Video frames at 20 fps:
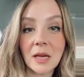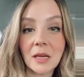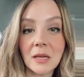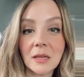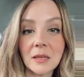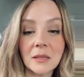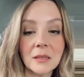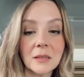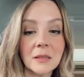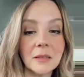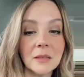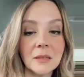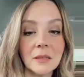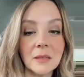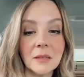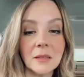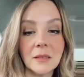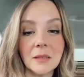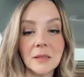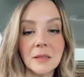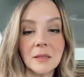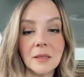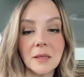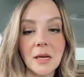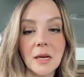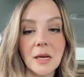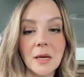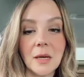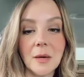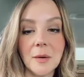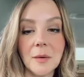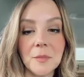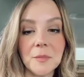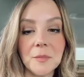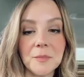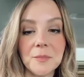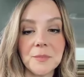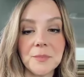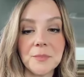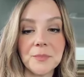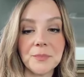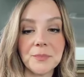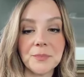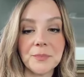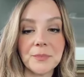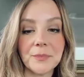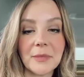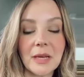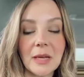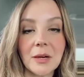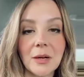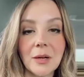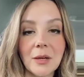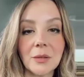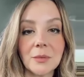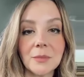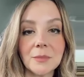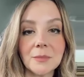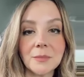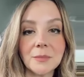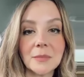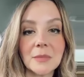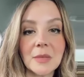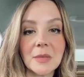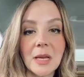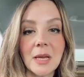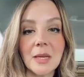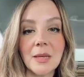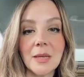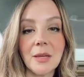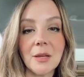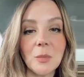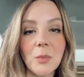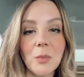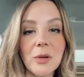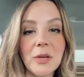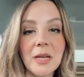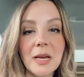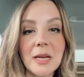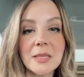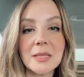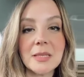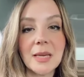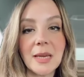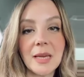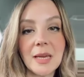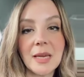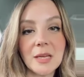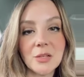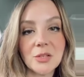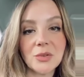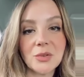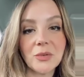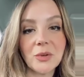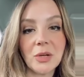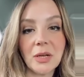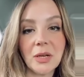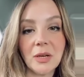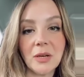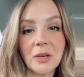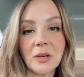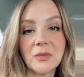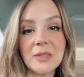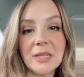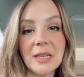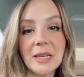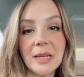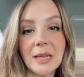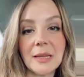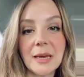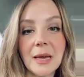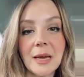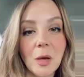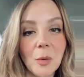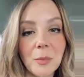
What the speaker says: Um, I don't know. Brittany has a history of dating the help. I